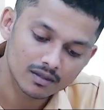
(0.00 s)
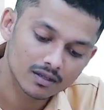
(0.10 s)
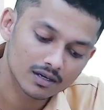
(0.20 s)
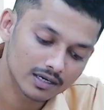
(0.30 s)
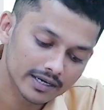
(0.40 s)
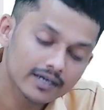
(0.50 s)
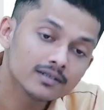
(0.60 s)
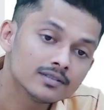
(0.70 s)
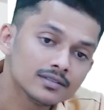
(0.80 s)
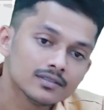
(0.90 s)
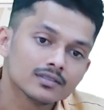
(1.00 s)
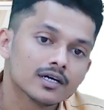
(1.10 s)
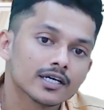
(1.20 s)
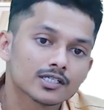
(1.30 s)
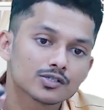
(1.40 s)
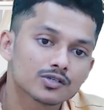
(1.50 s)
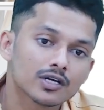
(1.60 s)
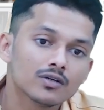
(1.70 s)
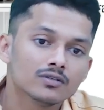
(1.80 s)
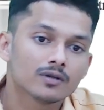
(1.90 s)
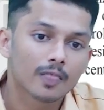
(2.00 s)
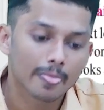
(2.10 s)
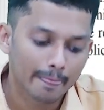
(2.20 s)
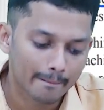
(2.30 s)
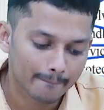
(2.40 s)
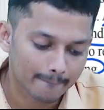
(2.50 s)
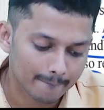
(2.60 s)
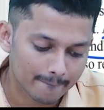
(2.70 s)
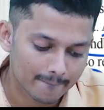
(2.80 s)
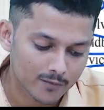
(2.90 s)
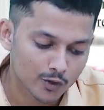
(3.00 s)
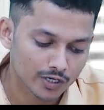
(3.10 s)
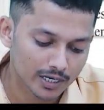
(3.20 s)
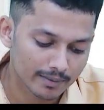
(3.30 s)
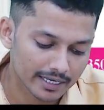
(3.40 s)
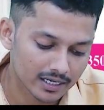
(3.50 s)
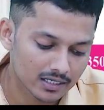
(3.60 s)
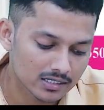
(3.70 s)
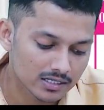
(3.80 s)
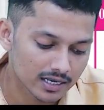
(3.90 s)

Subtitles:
Clear? Understood now? Routine maintenance. Yeah.